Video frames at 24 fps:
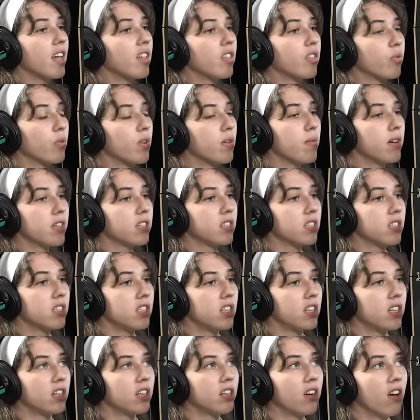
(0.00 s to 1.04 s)
Three
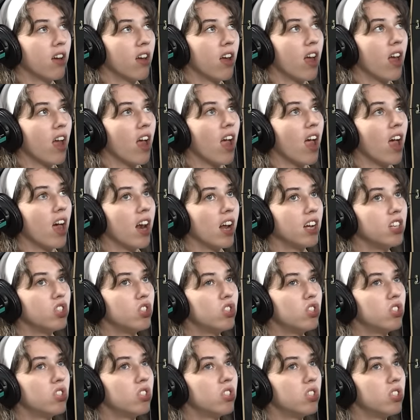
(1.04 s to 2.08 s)
Musketeer, uh-huh. and I
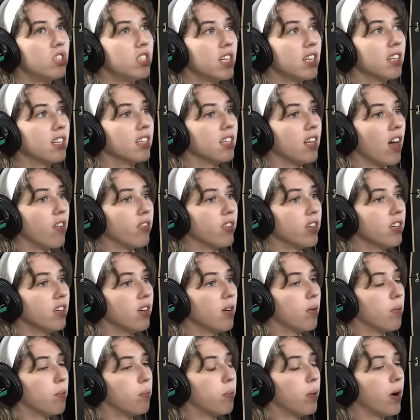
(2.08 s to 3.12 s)
didn't love it,
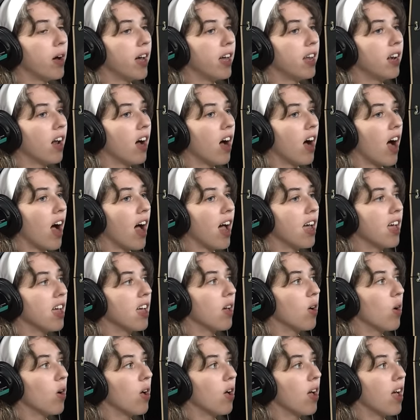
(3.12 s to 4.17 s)
but I
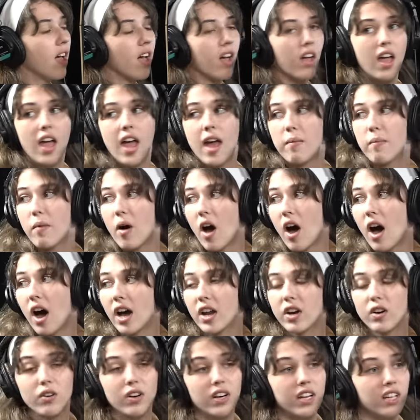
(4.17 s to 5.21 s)
am
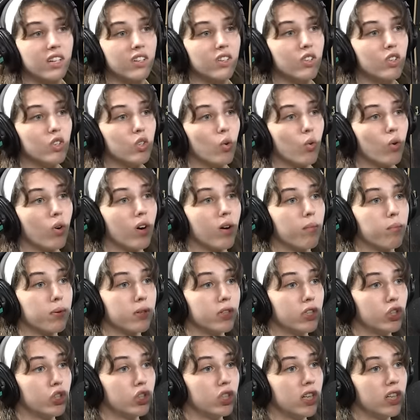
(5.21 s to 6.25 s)
honoring your
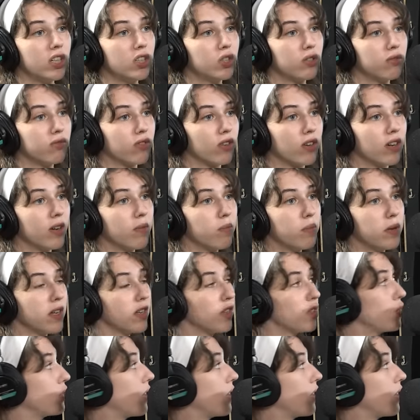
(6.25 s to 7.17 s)
appreciation for it because you